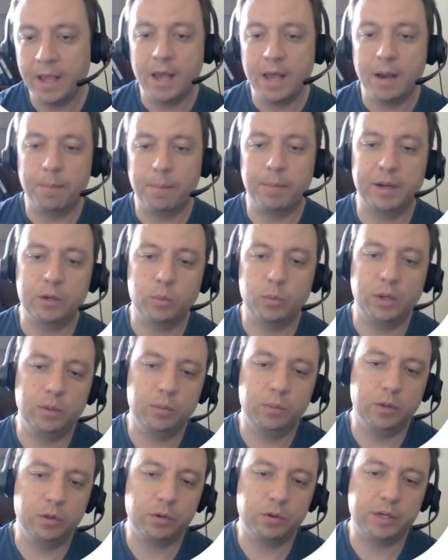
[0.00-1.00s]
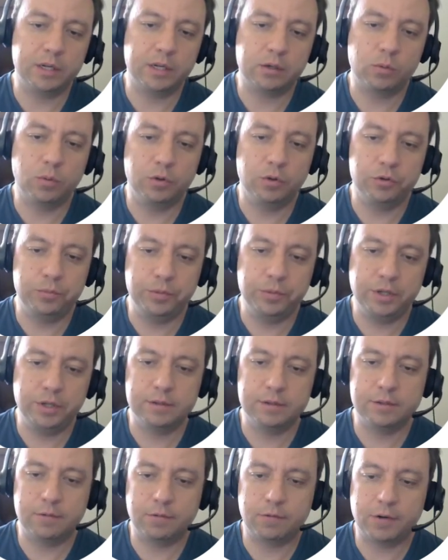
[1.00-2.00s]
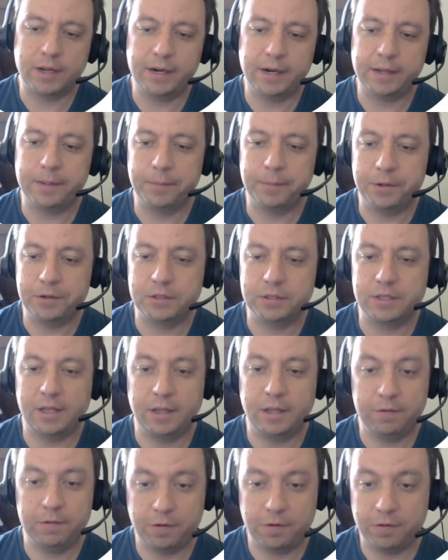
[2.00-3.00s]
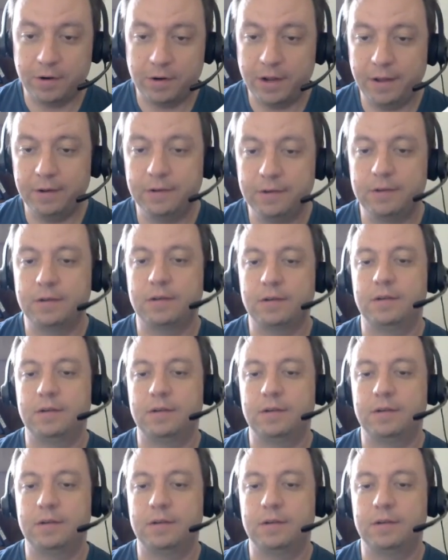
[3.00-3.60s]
But when we look at quantum yields of organic emitters, the infrared,